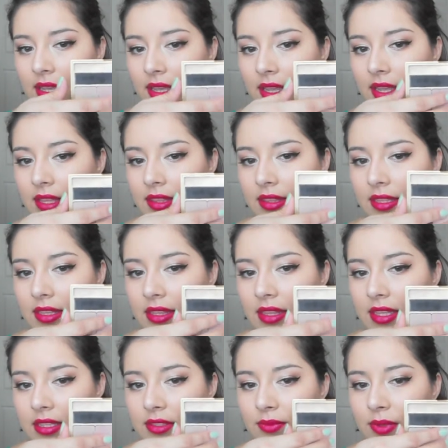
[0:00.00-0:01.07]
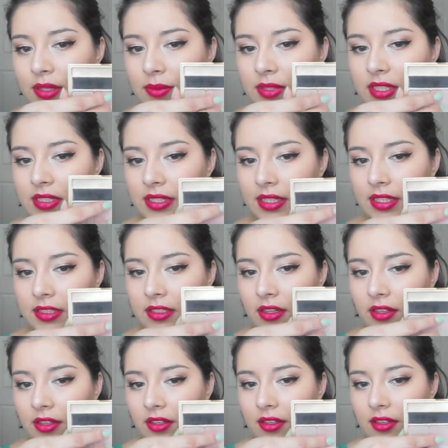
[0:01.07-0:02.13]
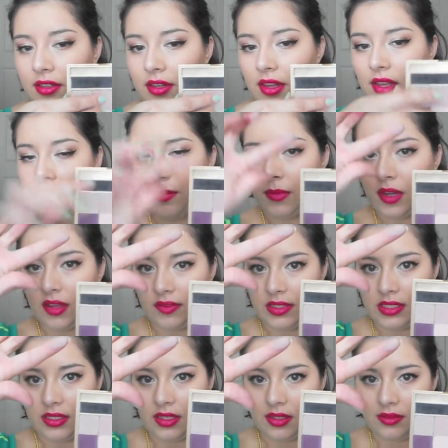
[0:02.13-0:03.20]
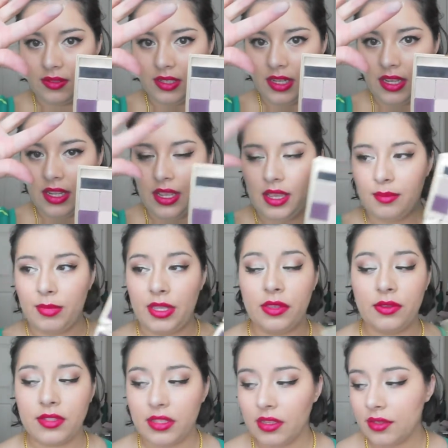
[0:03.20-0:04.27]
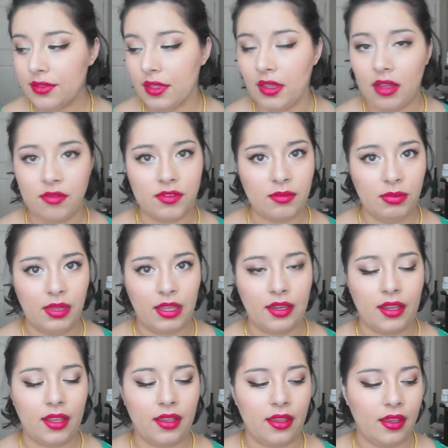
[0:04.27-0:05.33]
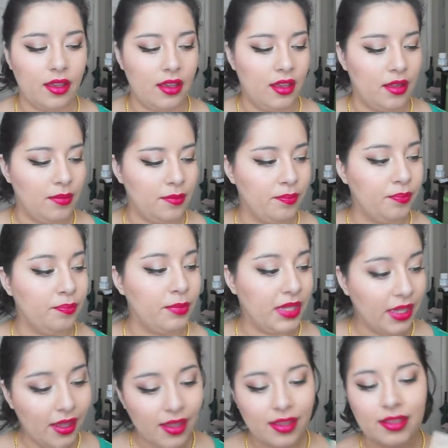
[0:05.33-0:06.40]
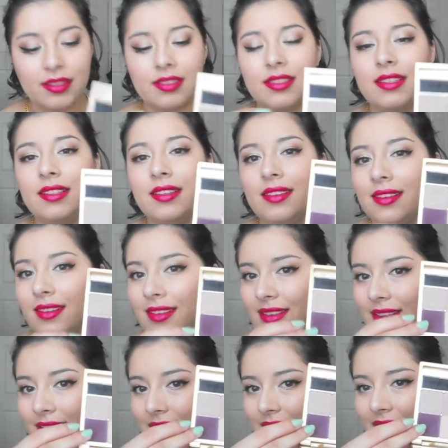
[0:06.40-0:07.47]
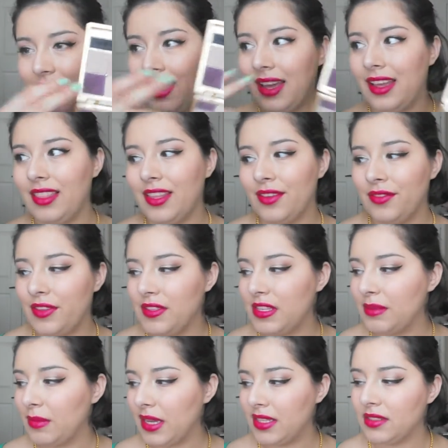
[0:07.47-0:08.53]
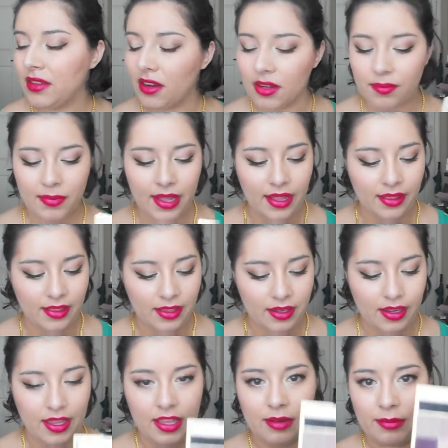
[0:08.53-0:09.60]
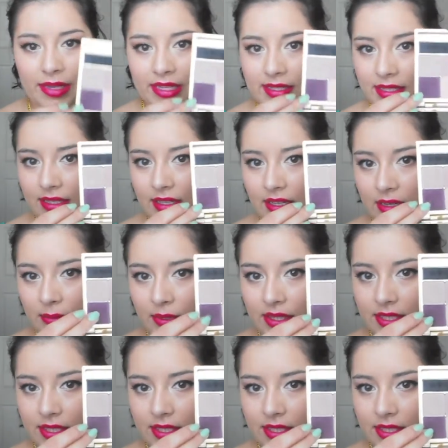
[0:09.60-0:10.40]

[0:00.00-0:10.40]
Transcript: and this one, which is like a darker mauve tone. Been using those a lot for blending because I love using my Tarte palette and mixing it in with